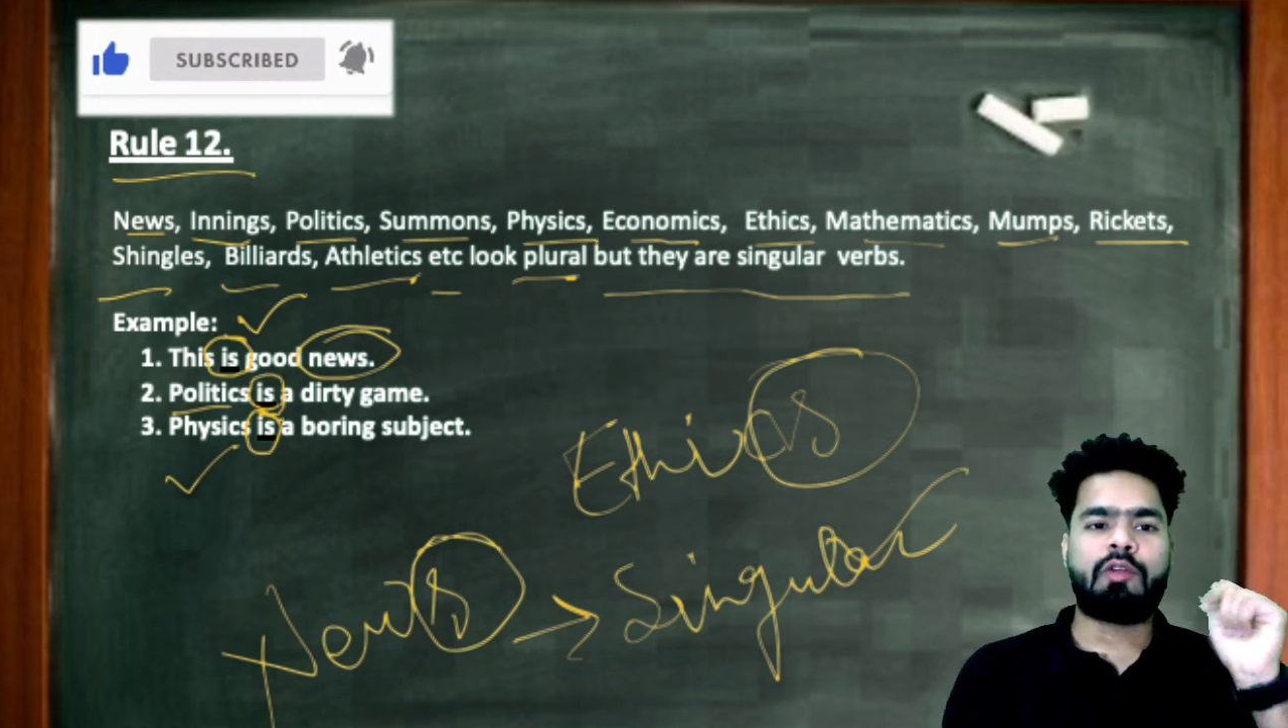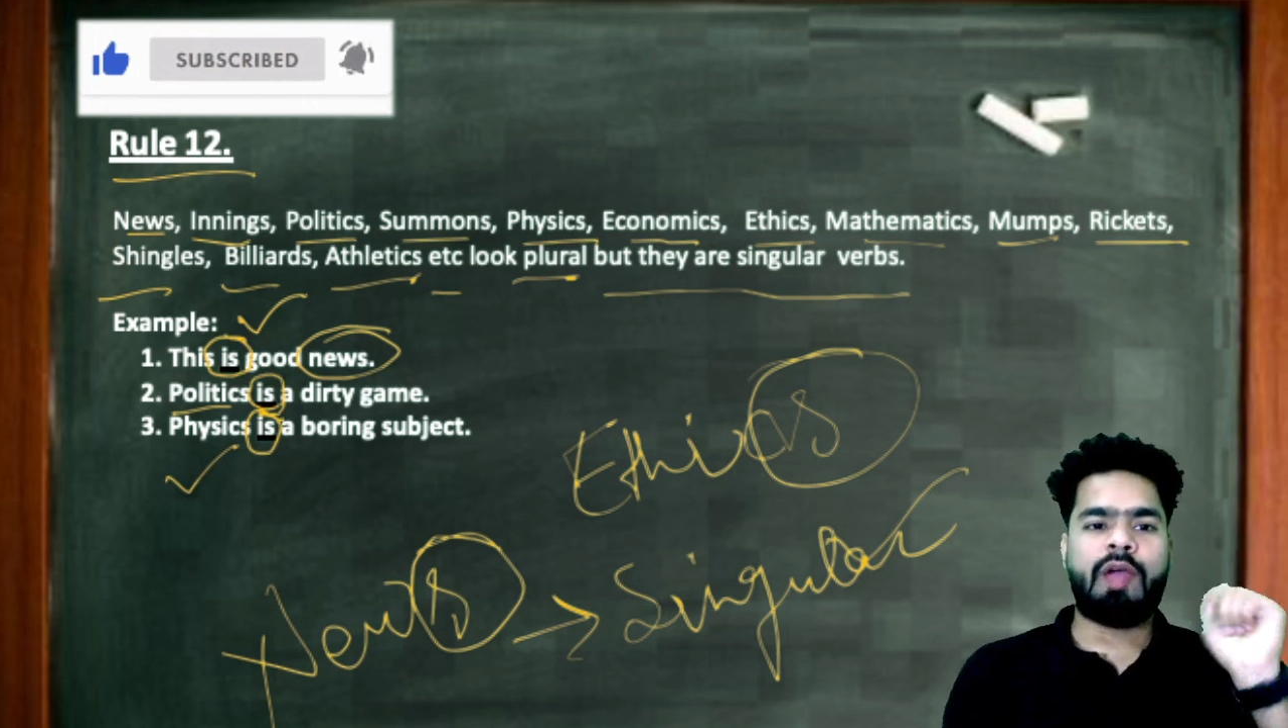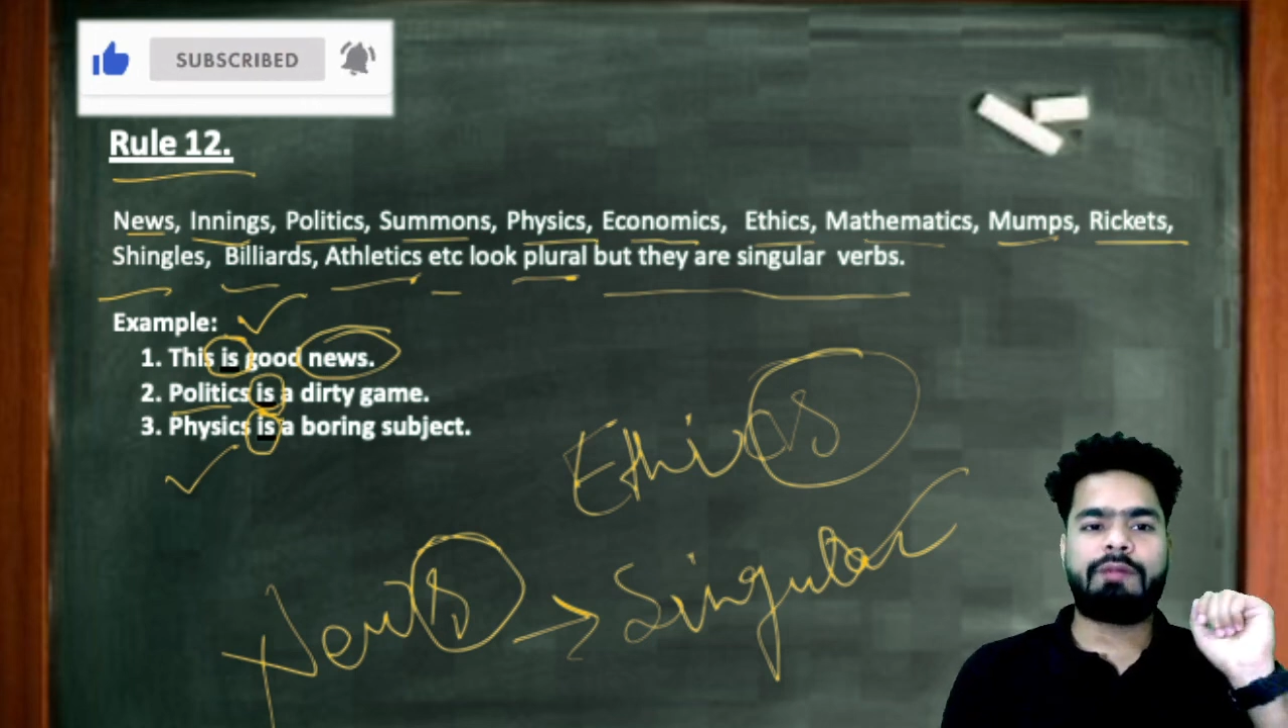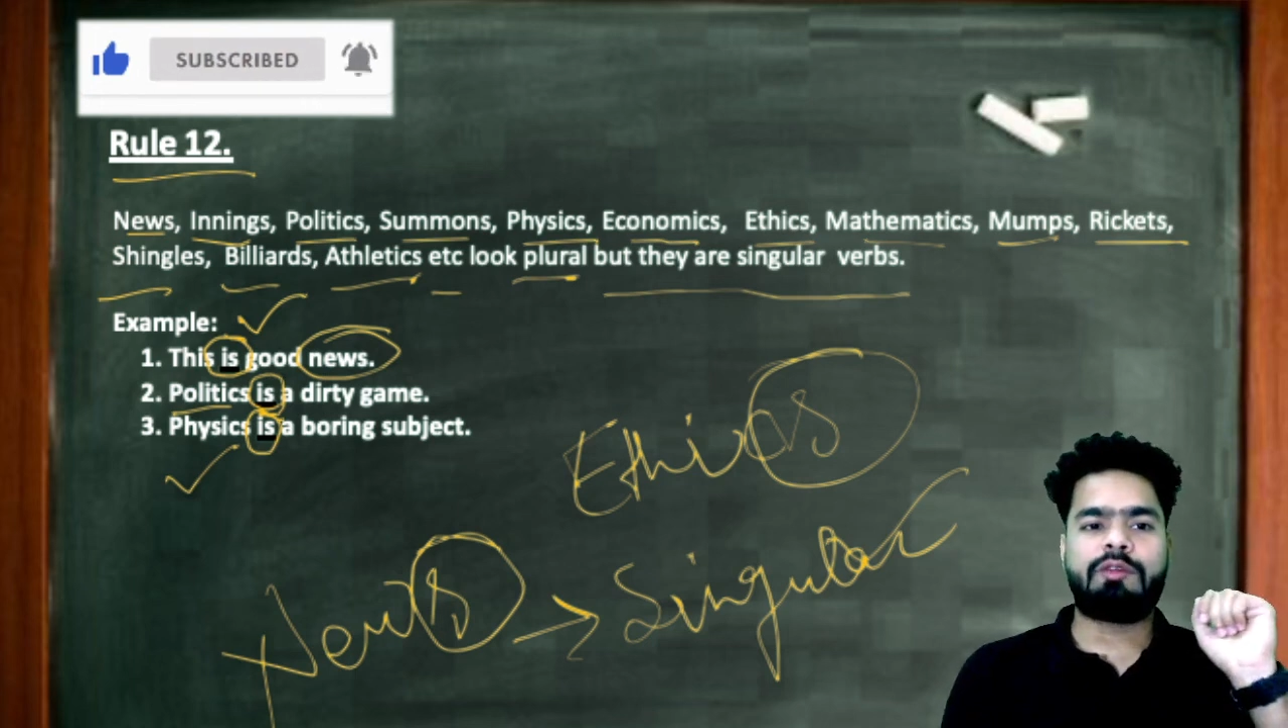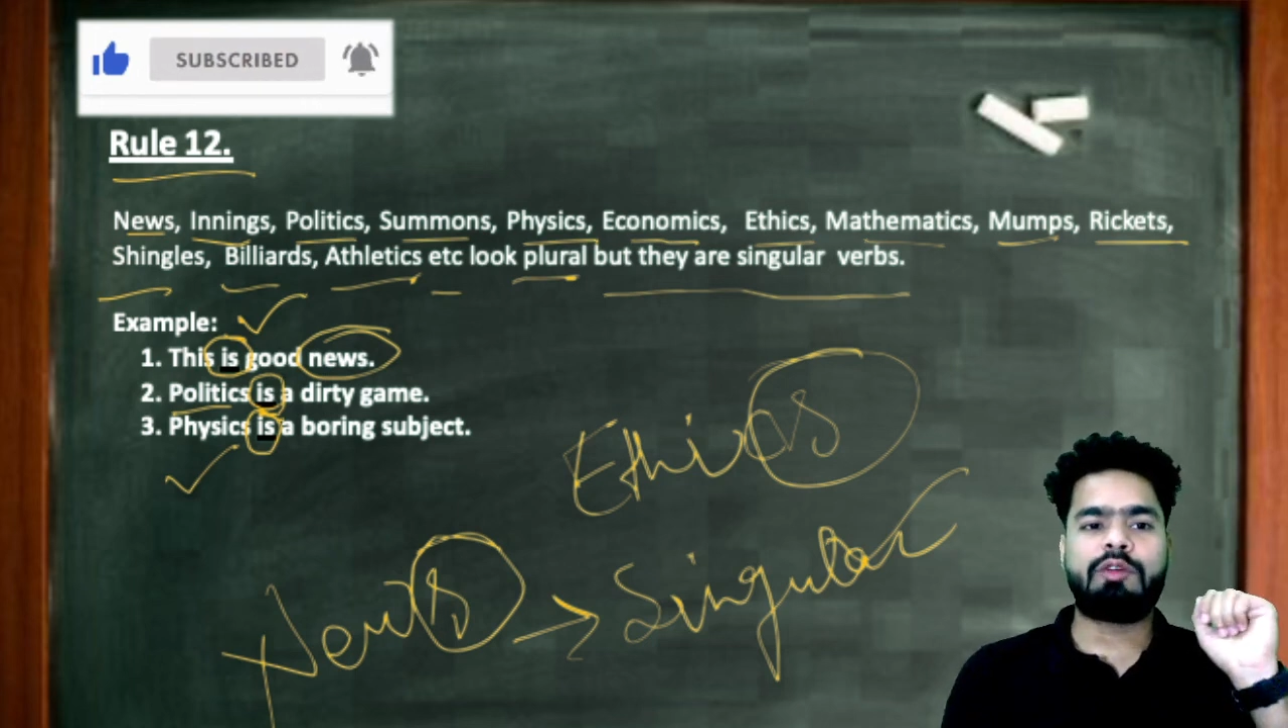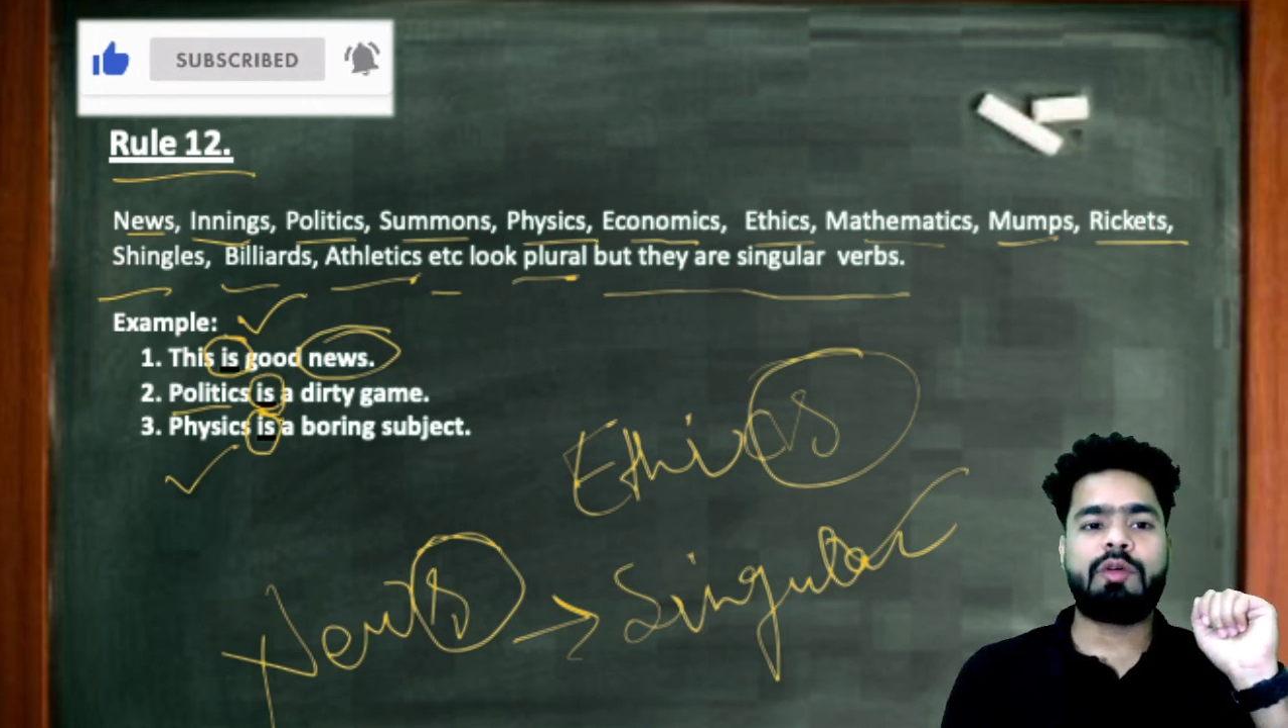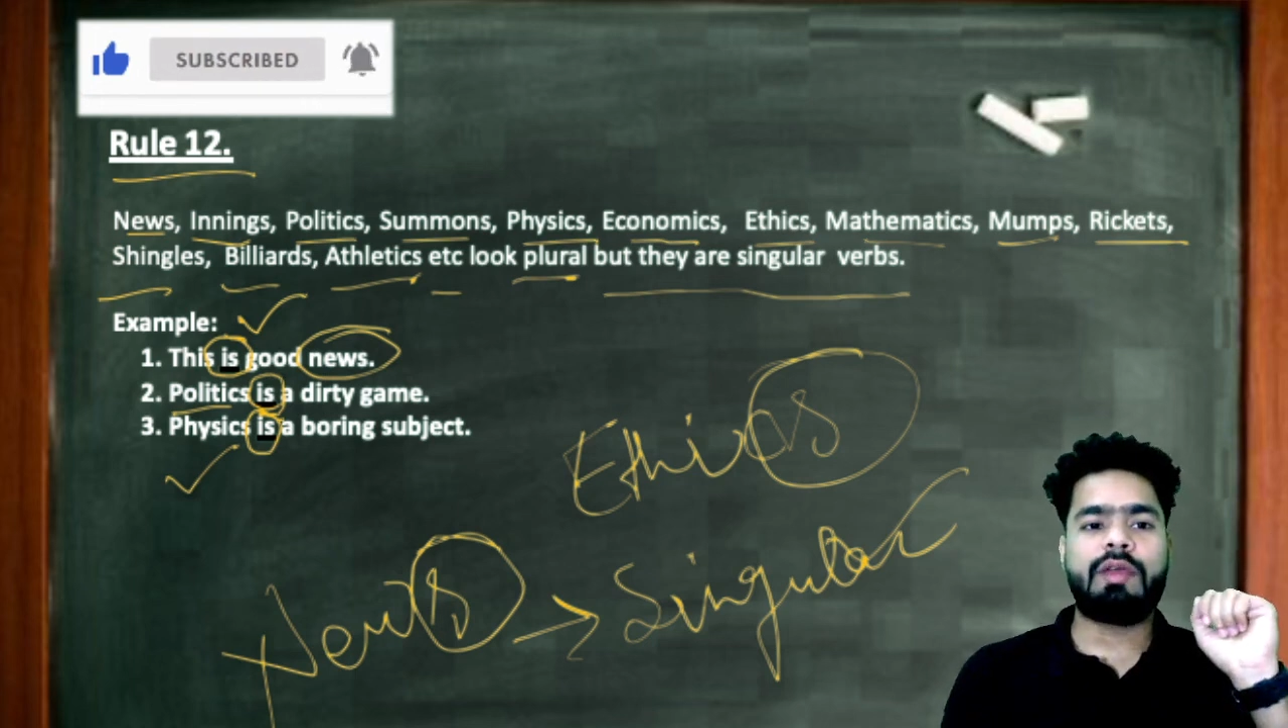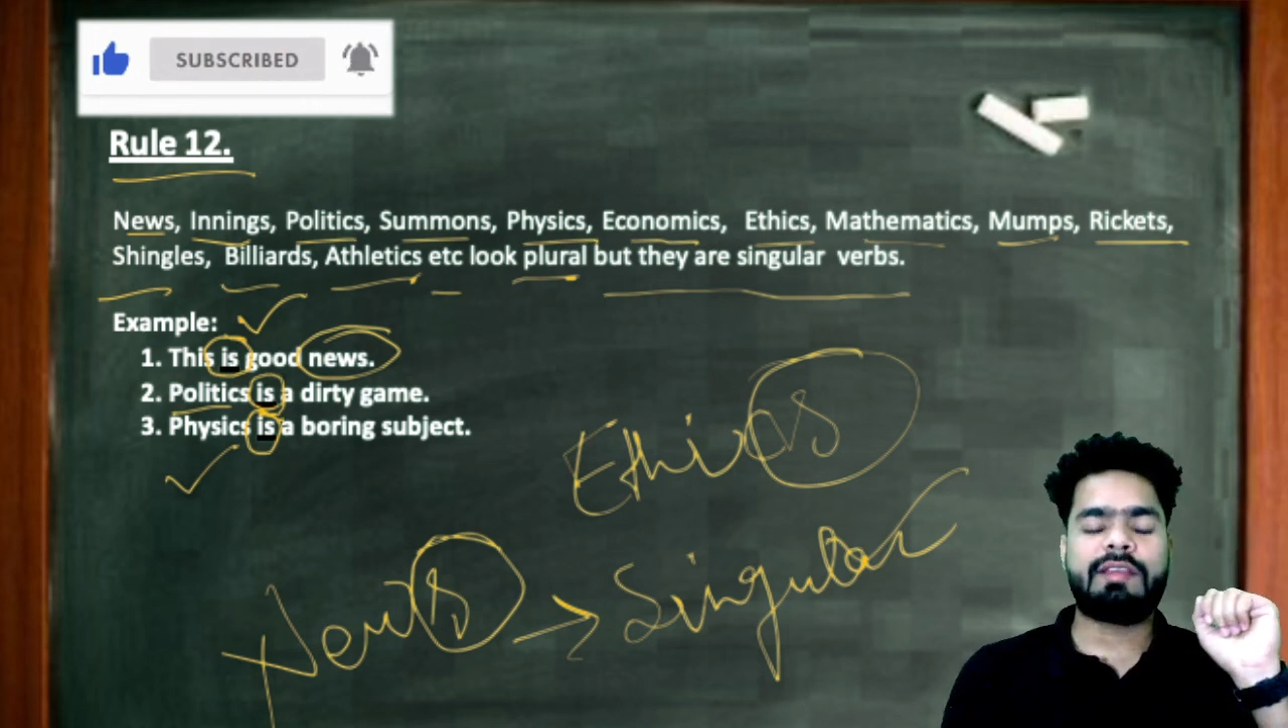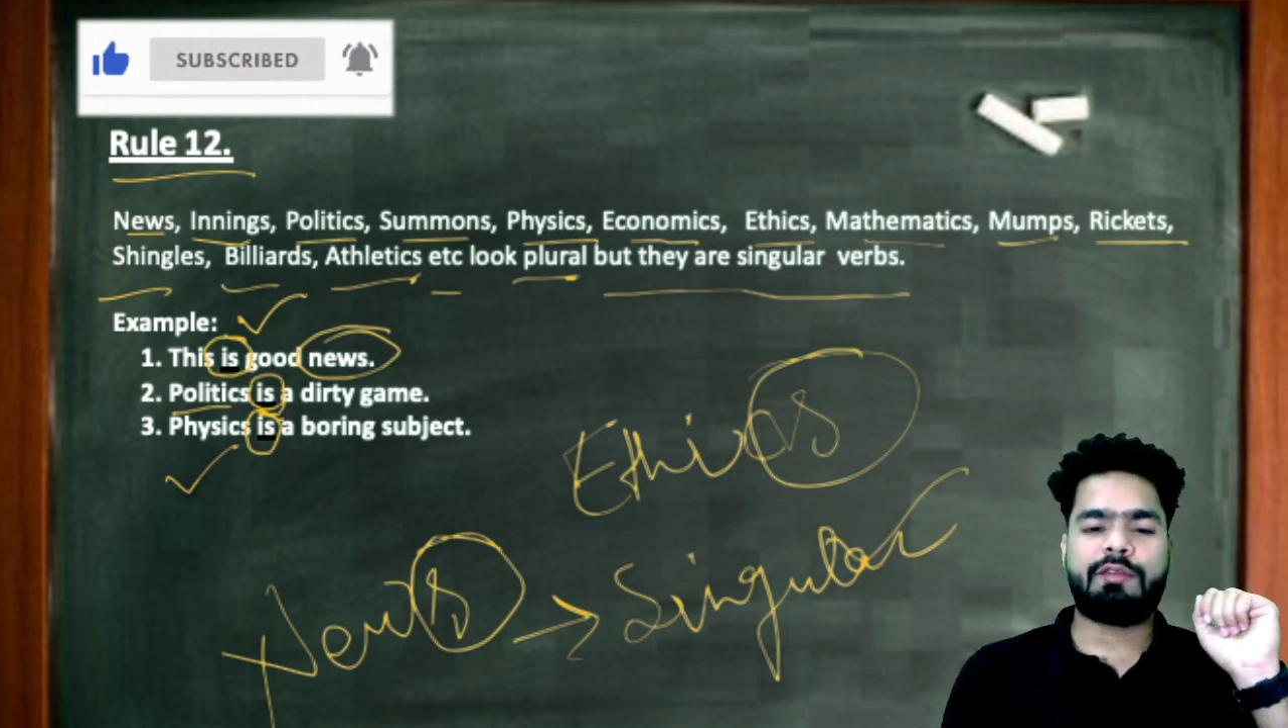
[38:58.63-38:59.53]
you have to do is,